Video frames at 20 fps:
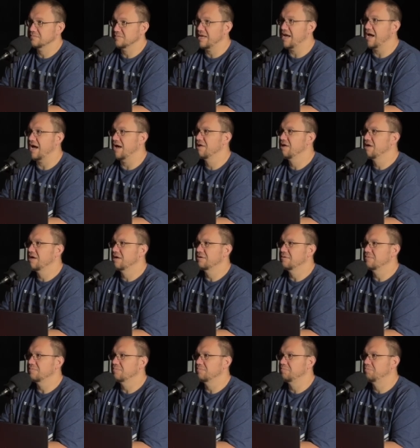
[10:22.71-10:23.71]
Yeah.
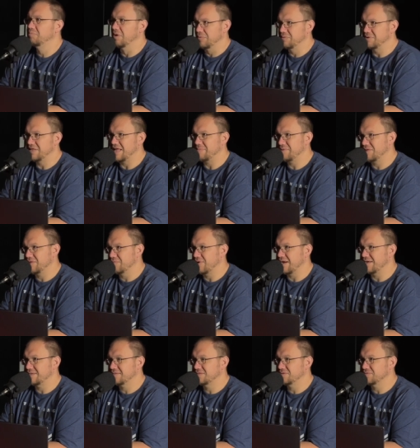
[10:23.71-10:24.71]
But would that be the
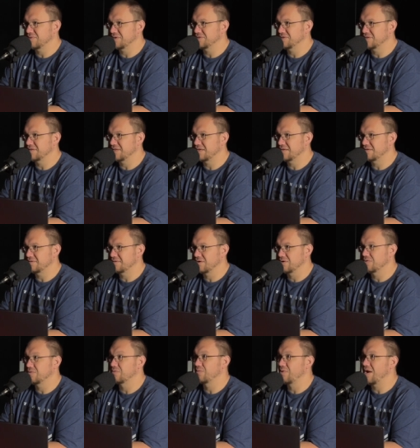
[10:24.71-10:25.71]
right situation that
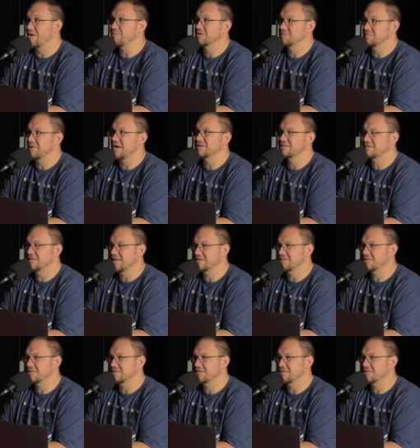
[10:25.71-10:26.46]
or the right response to that